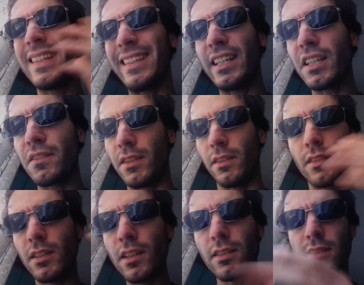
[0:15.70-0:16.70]
David.
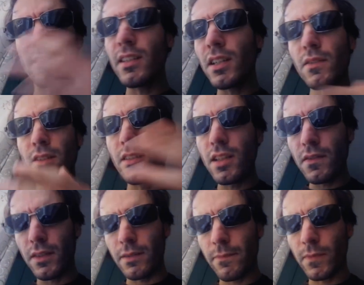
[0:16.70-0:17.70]
Yes,
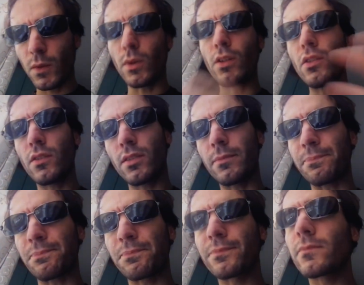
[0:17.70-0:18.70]
David. Or not?
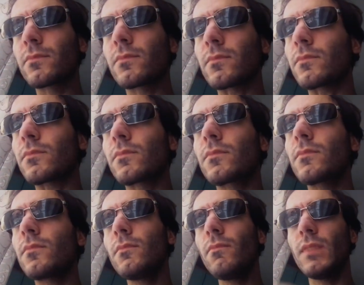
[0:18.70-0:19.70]

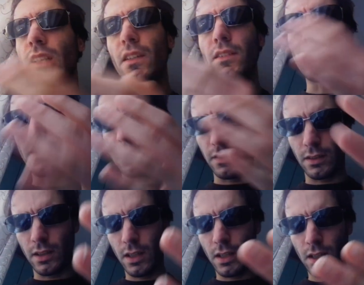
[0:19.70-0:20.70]

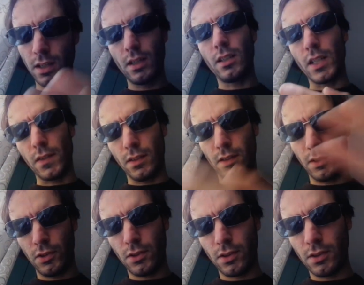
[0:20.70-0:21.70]
David
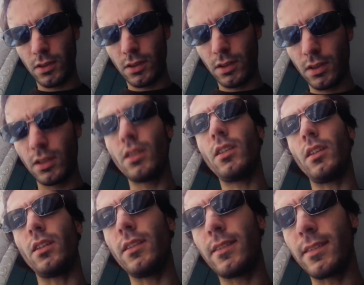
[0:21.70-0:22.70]
Lynch.
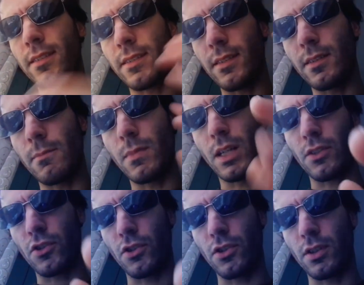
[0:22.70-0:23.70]
It's
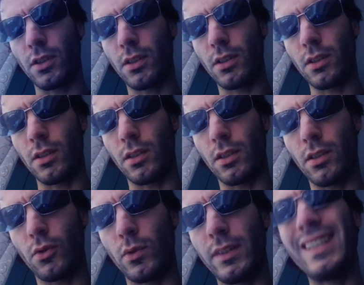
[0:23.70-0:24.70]
March
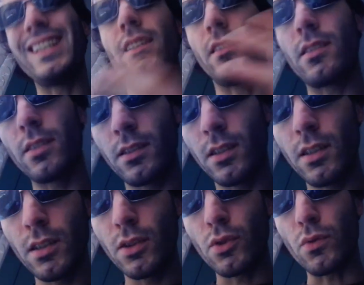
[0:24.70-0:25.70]
28,
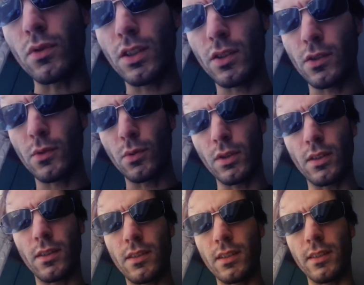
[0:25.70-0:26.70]

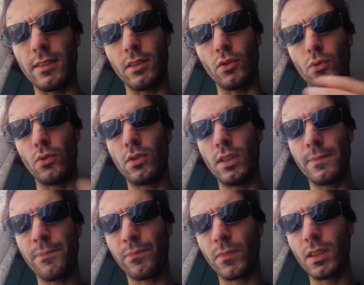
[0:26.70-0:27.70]
2023. It's a
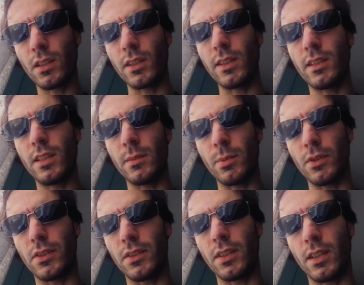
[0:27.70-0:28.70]
Tuesday in
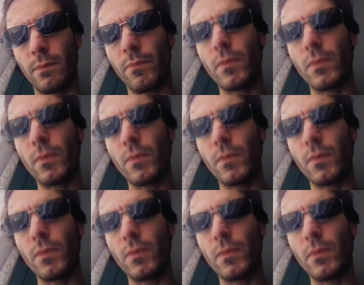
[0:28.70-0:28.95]
Naples.